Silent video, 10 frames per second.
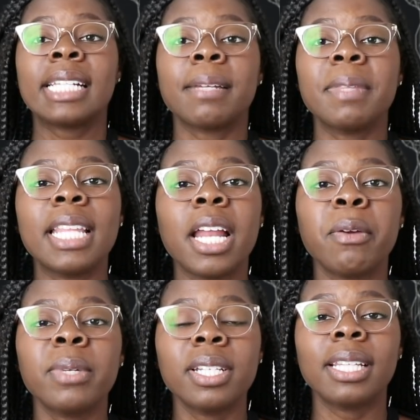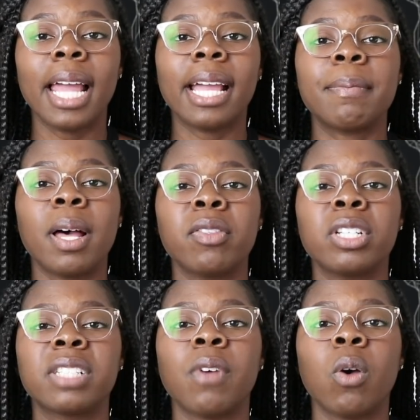Something that I really like about
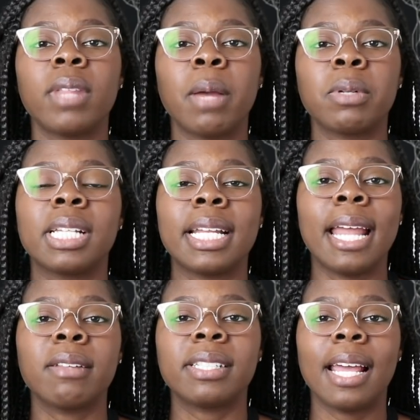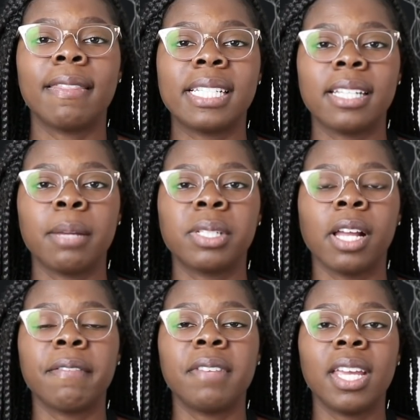this phone that was announced at the
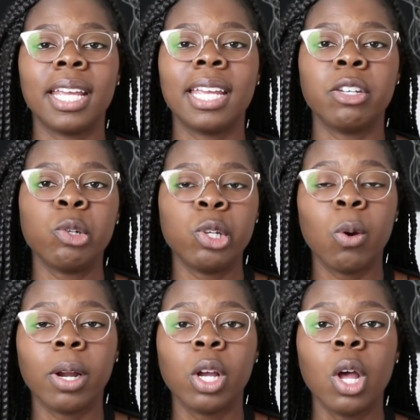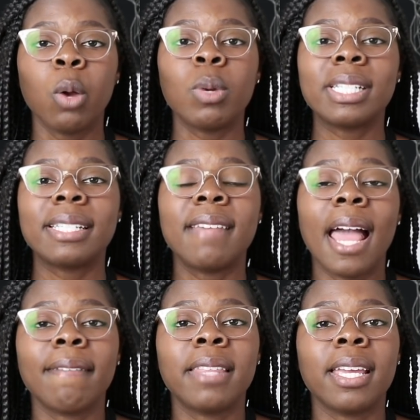Samsung event in New York was
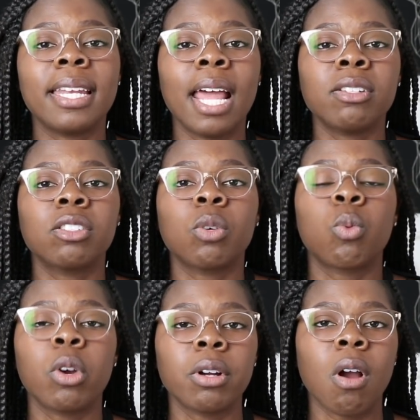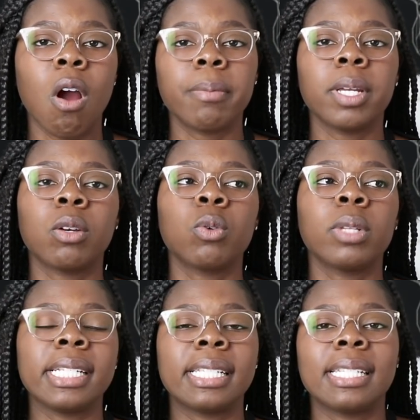that they announced a water carbon
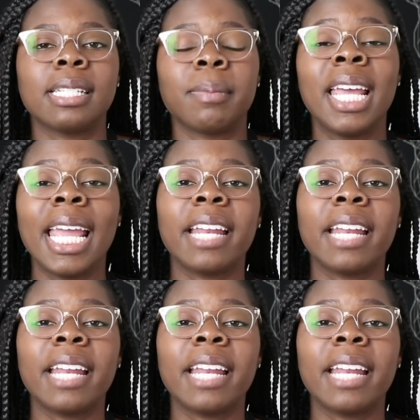cooling system.